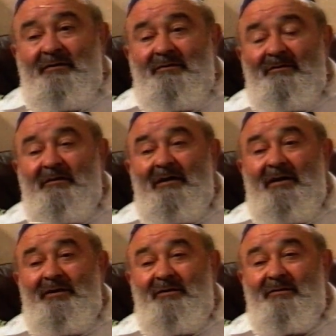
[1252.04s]

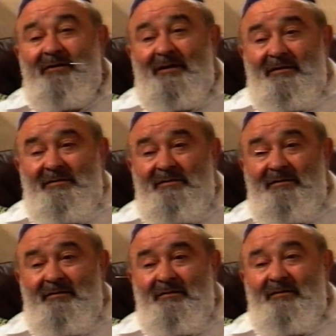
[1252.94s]
Hungaria Gutex
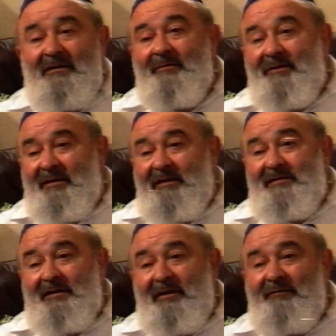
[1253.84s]
rubber
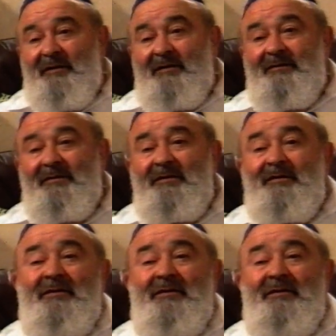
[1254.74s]
textile factory,